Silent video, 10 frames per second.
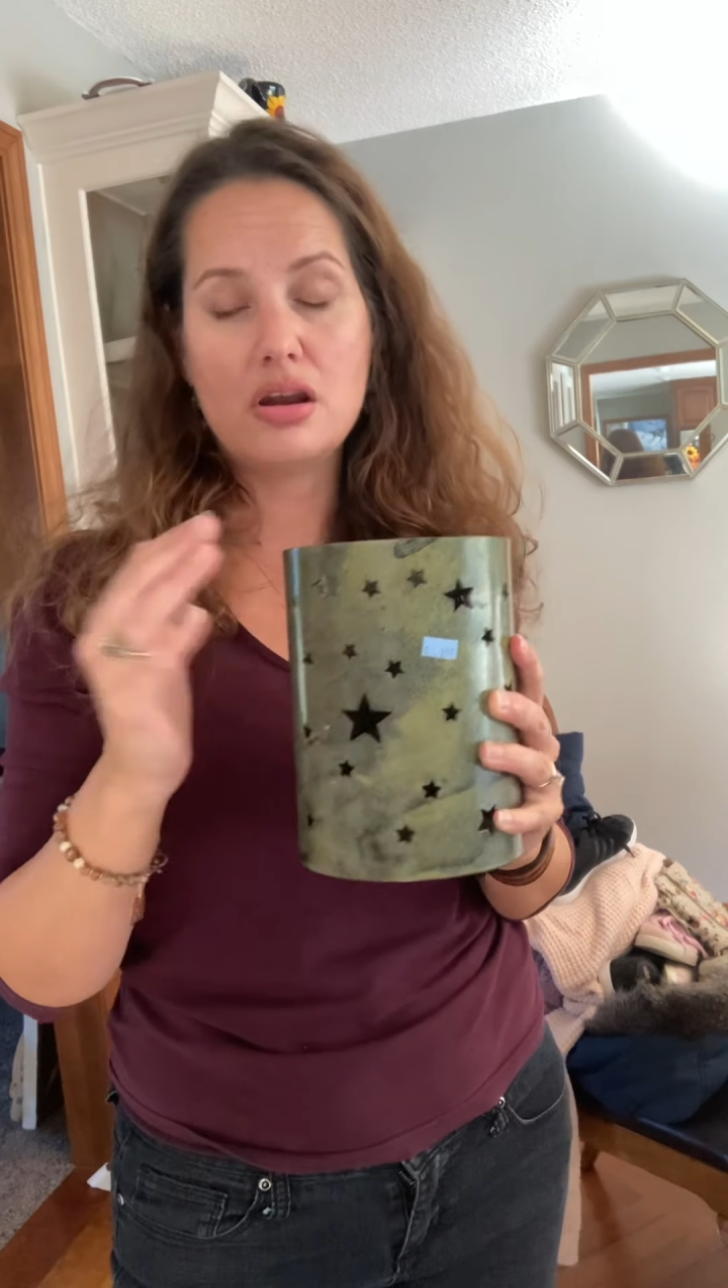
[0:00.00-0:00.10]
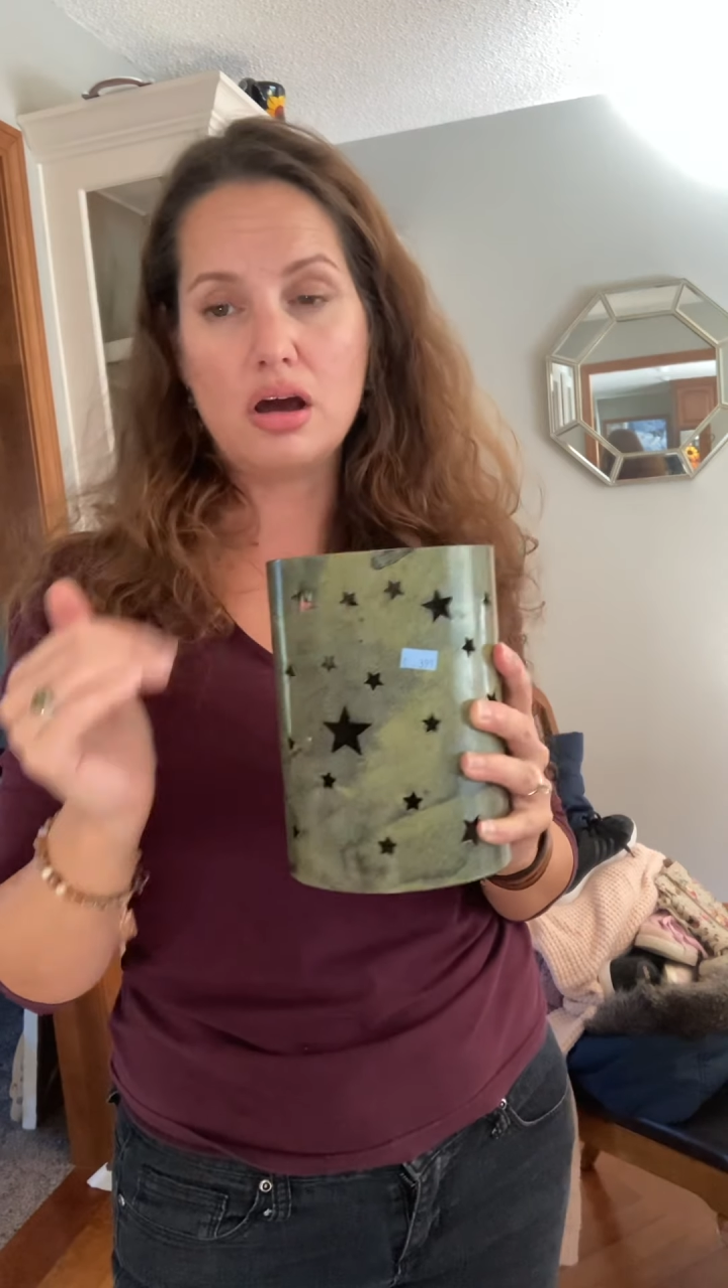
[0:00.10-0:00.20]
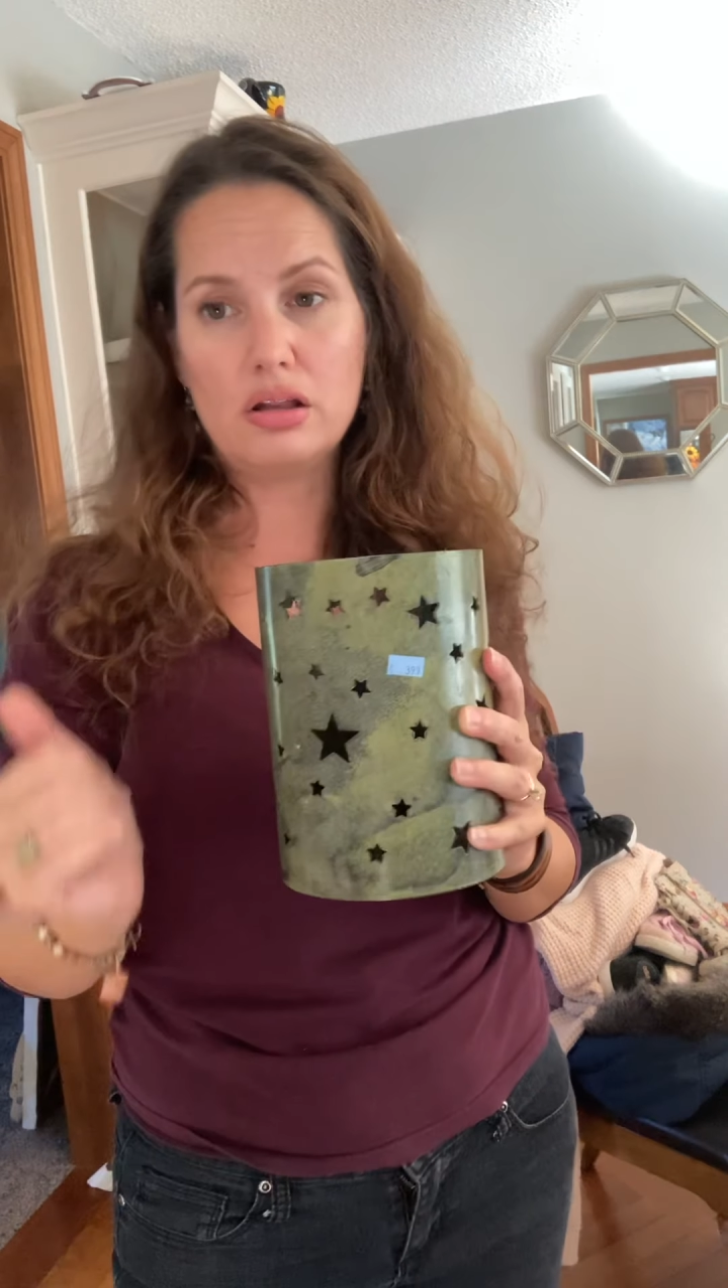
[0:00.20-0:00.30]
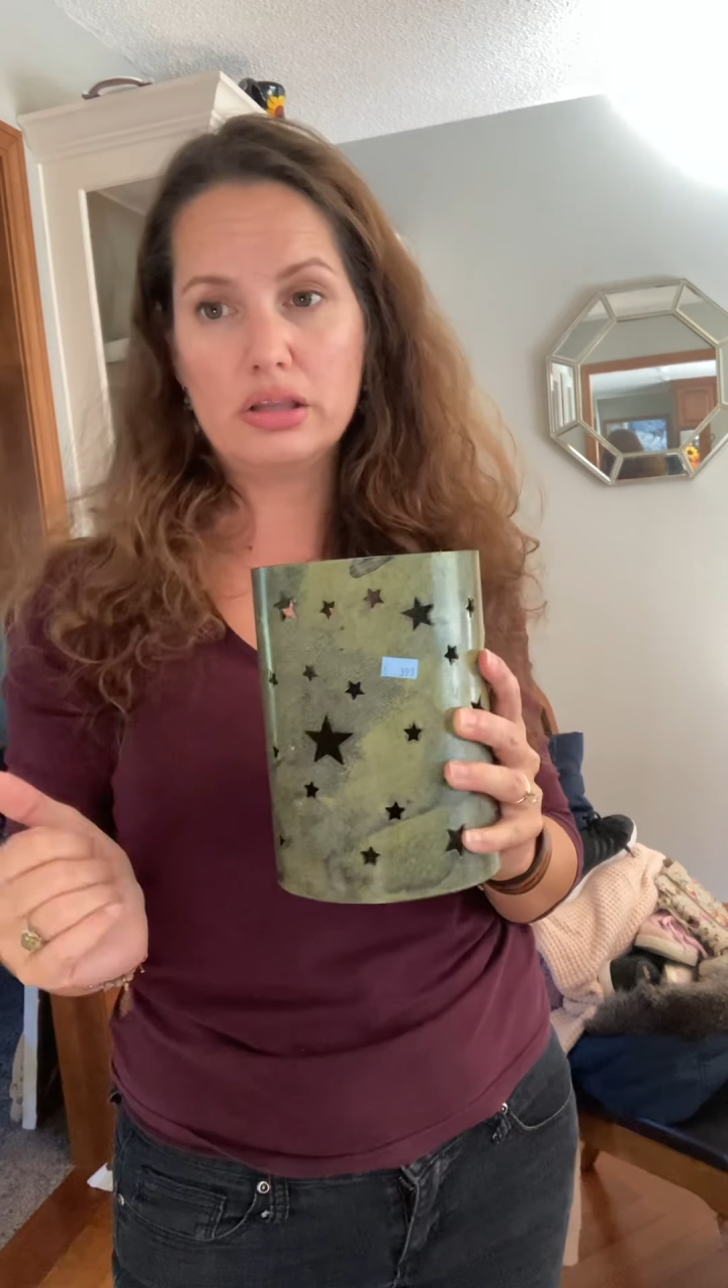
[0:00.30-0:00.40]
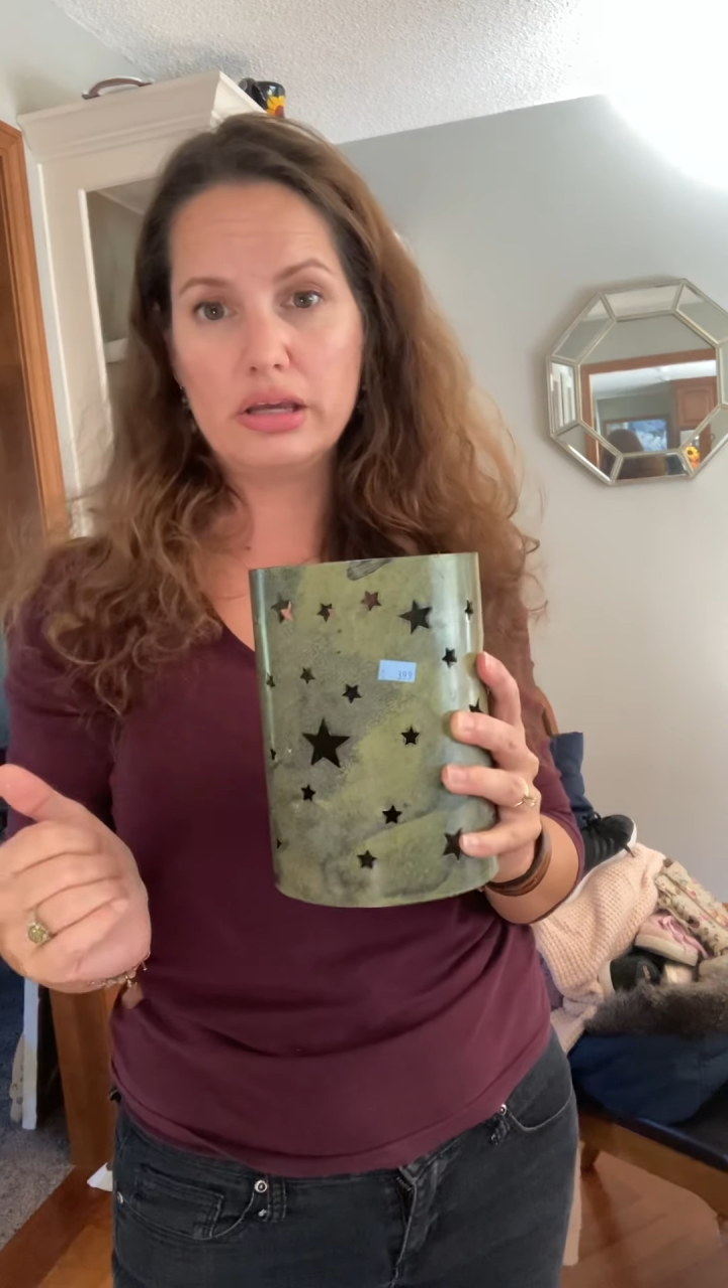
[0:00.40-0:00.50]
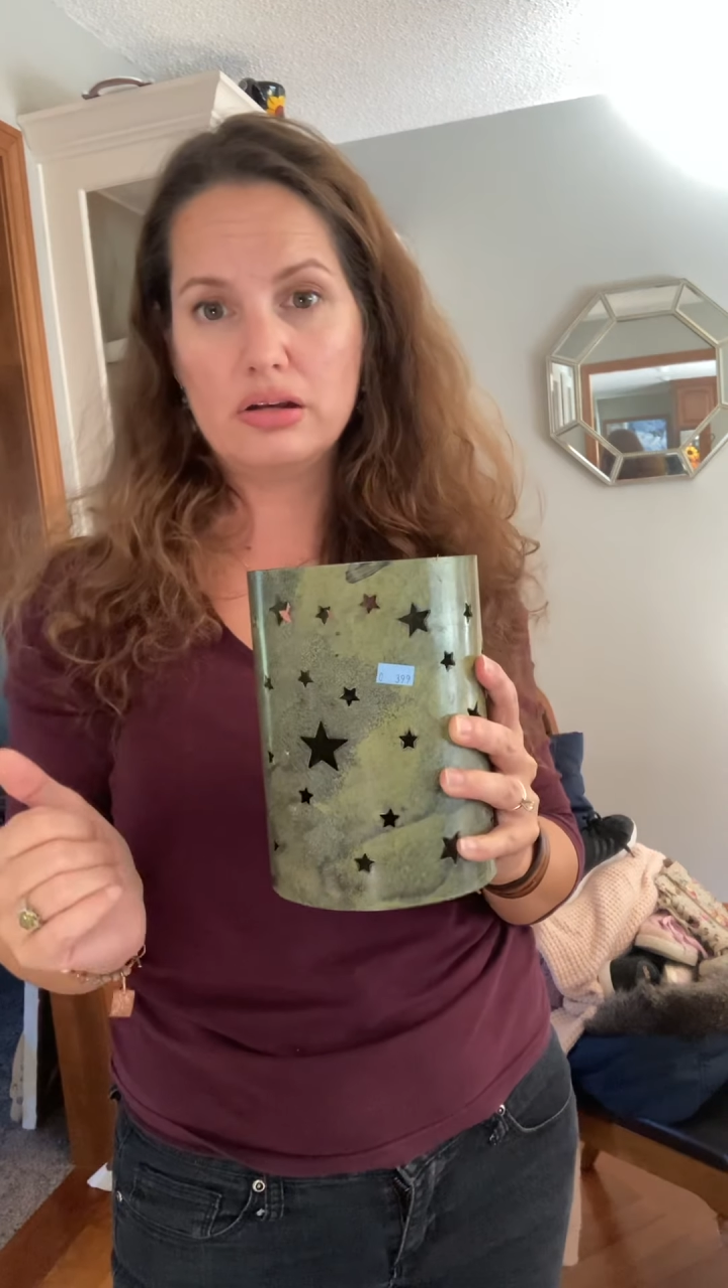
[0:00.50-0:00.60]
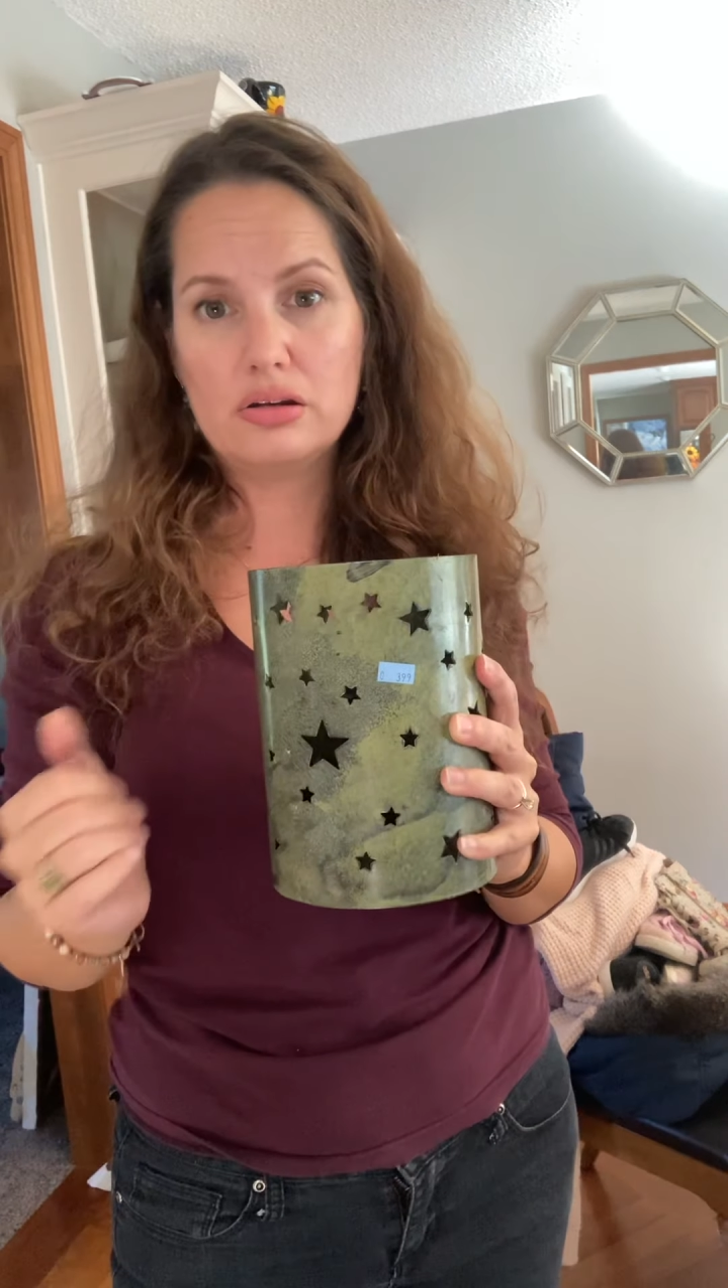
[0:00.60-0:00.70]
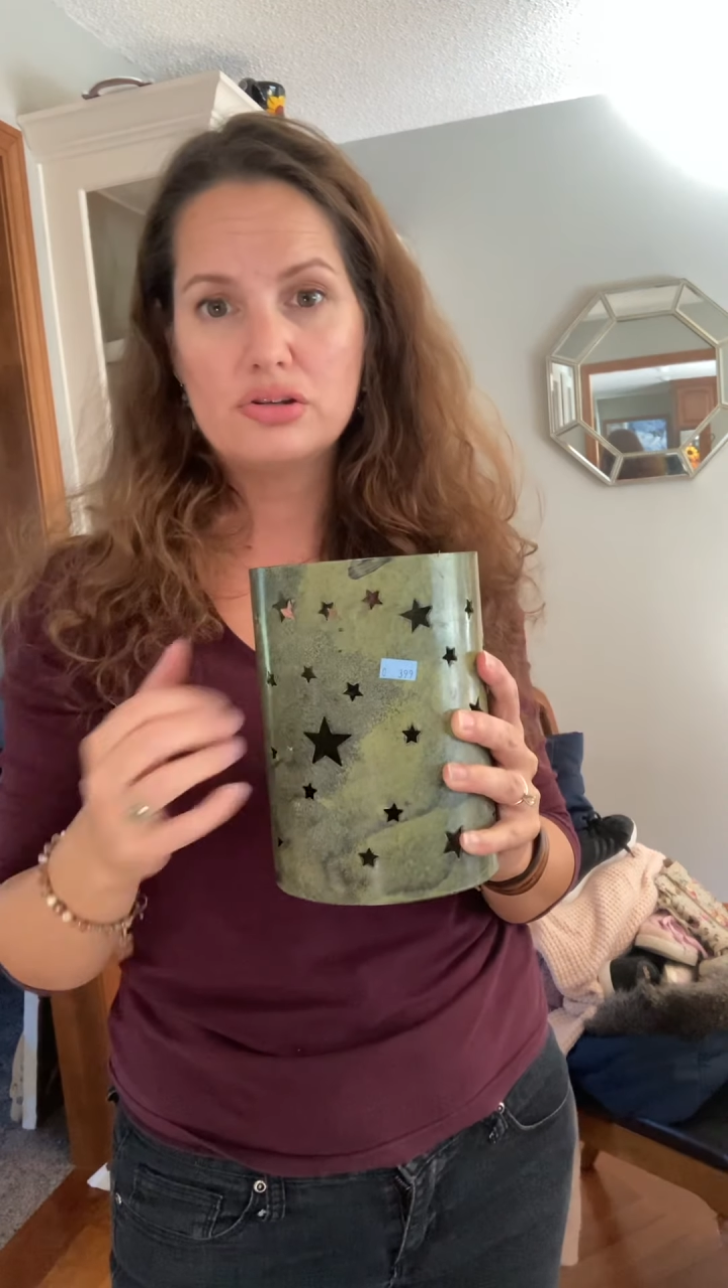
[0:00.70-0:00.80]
not lit